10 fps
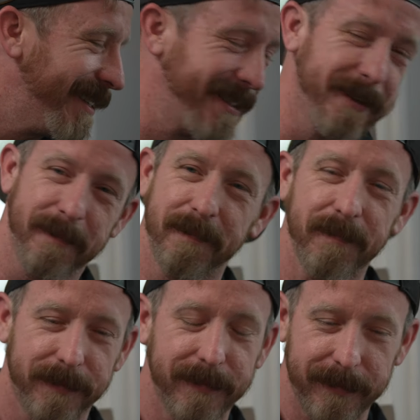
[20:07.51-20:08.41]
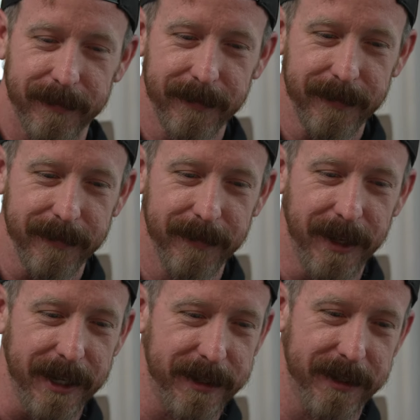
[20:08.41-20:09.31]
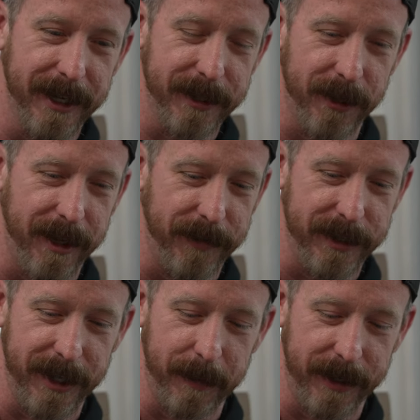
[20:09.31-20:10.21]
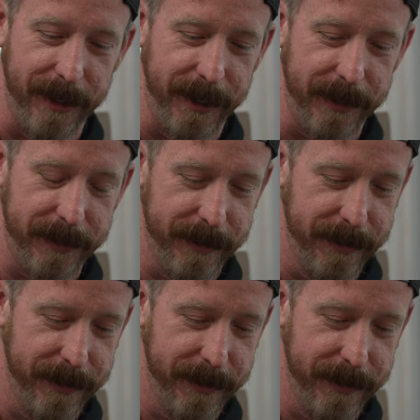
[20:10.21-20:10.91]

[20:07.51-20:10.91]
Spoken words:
so that's all I have to say about that, I guess.